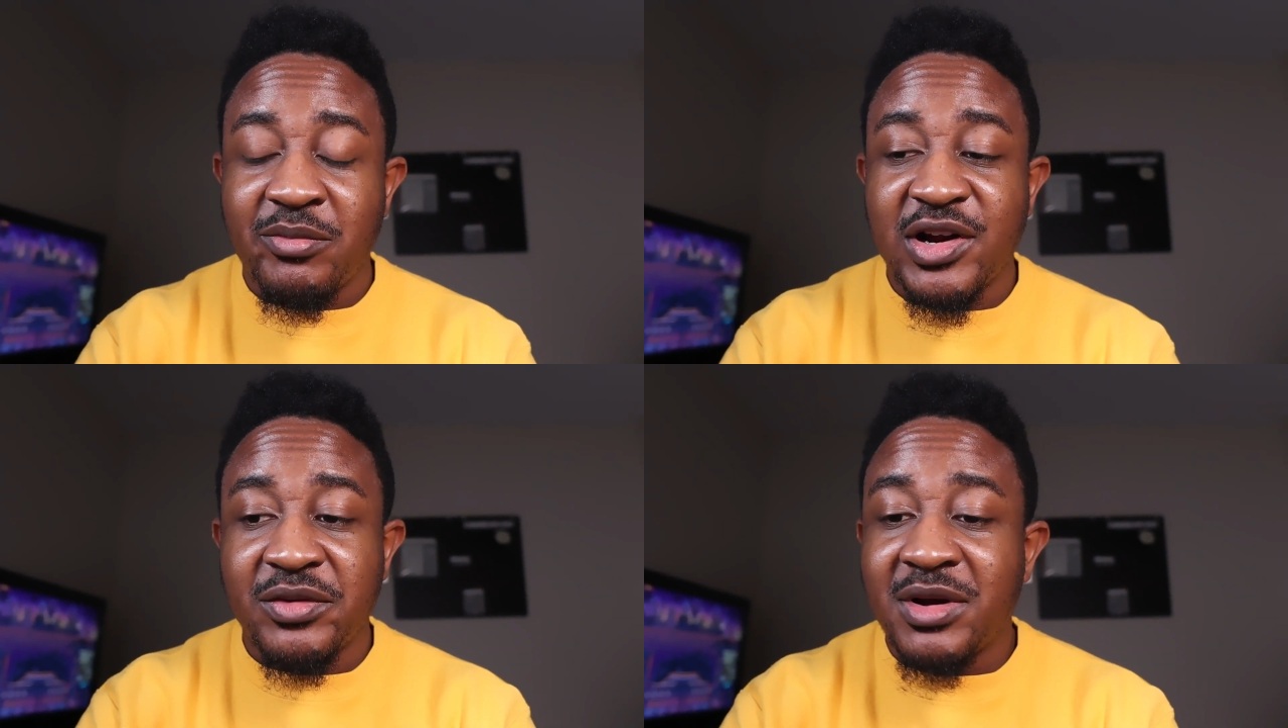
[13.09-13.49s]

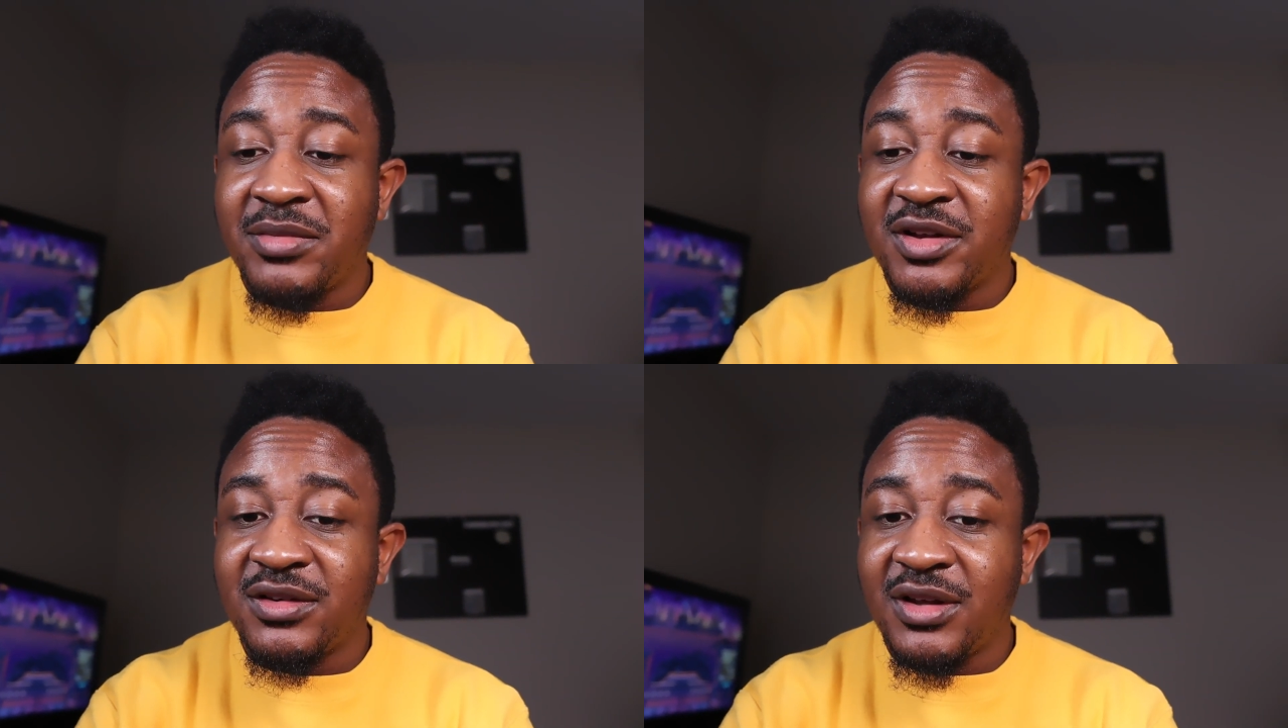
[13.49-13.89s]
But I
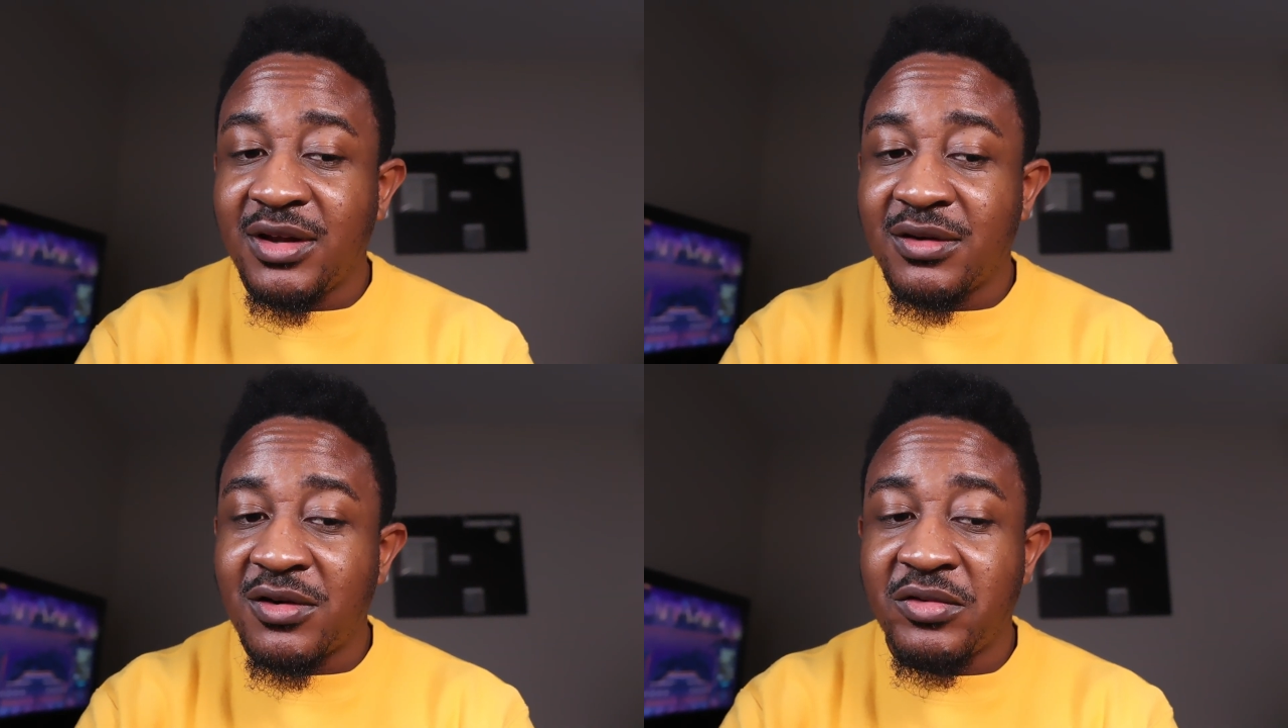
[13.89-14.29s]
remember
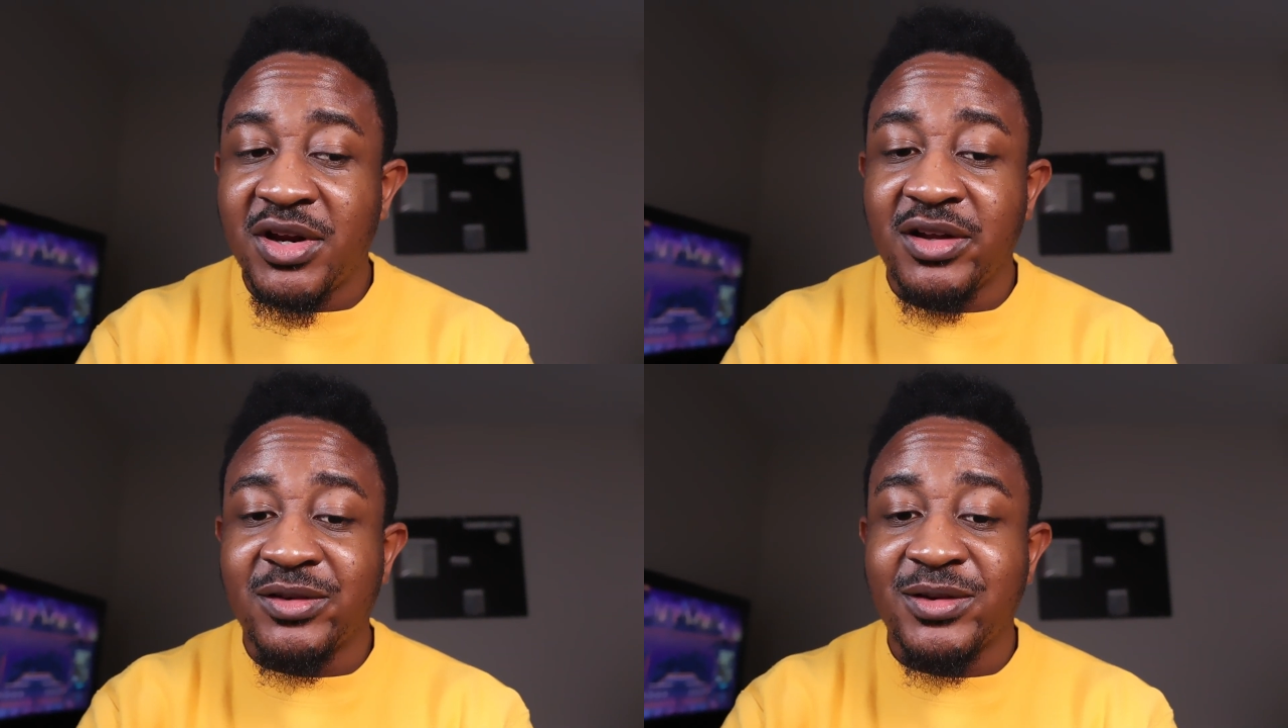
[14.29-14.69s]
seeing or
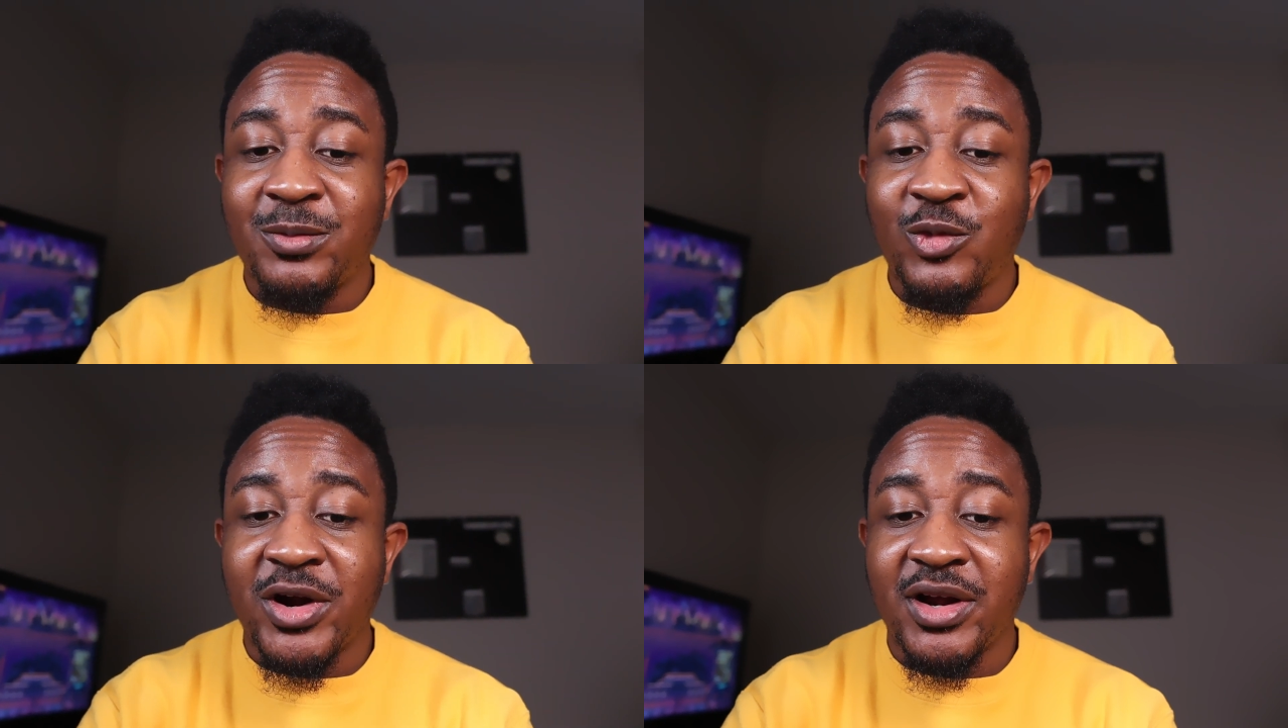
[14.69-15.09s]
reading
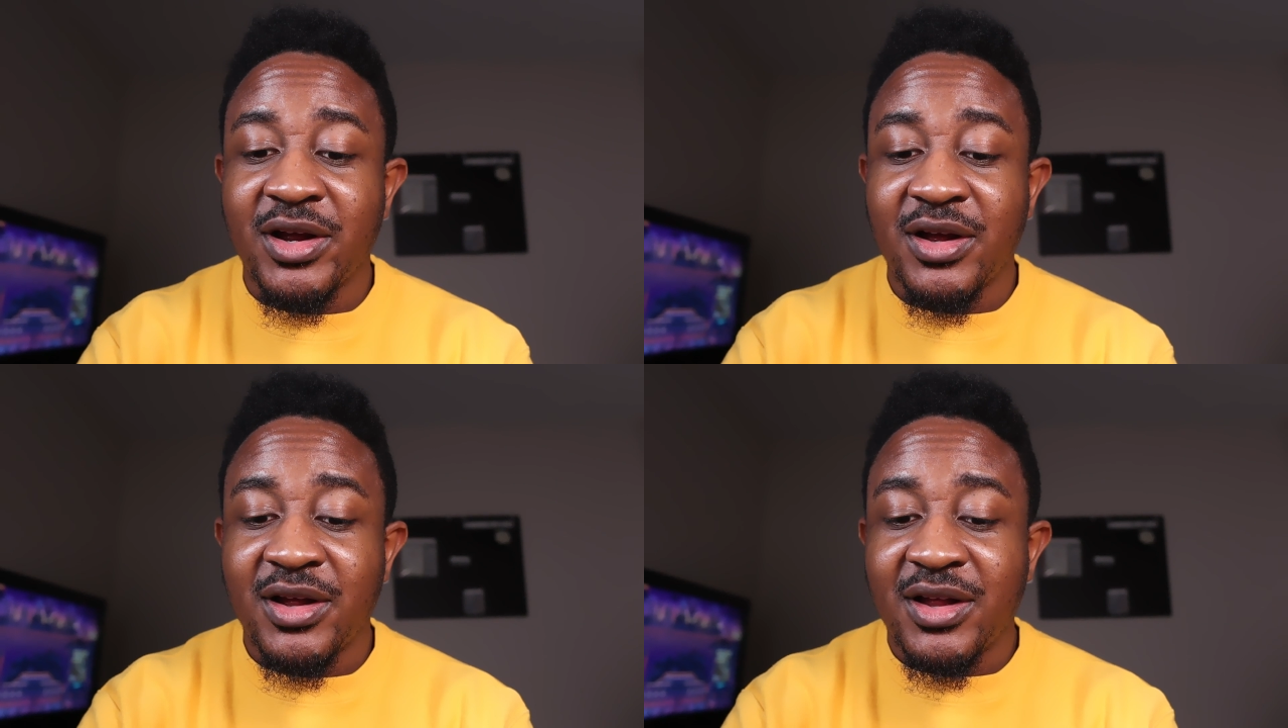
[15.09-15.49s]

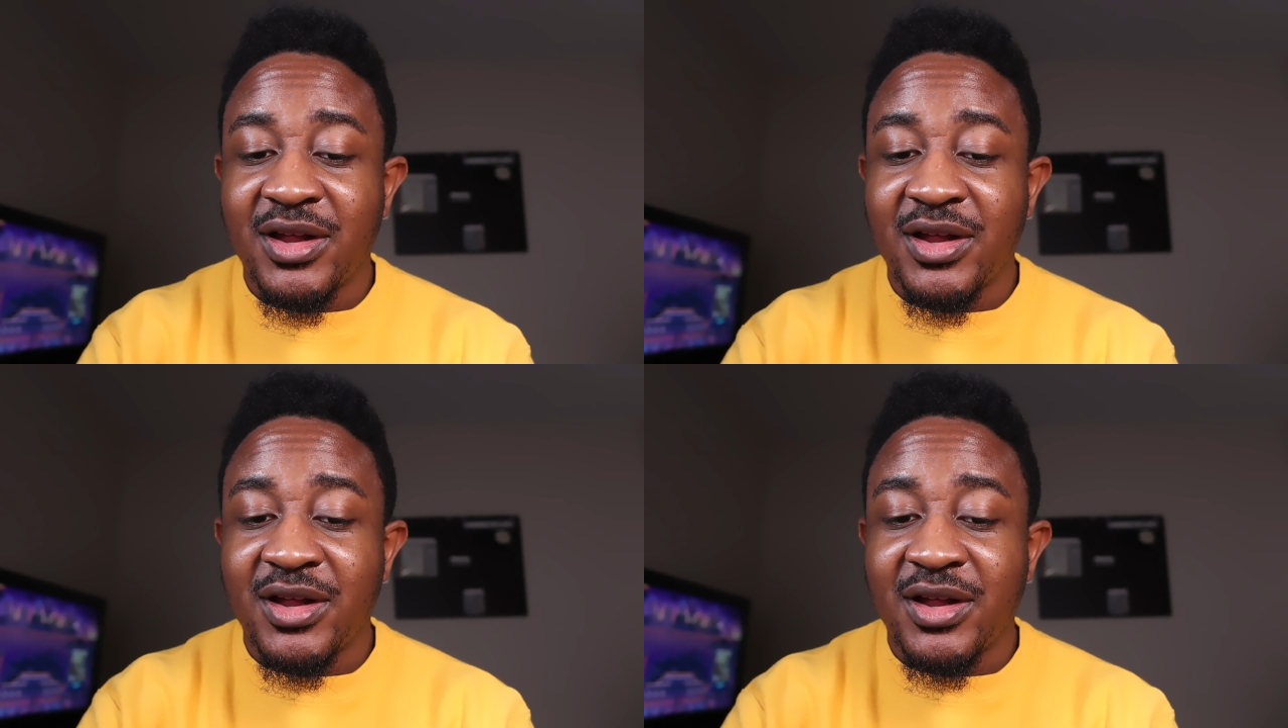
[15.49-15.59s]
somewhere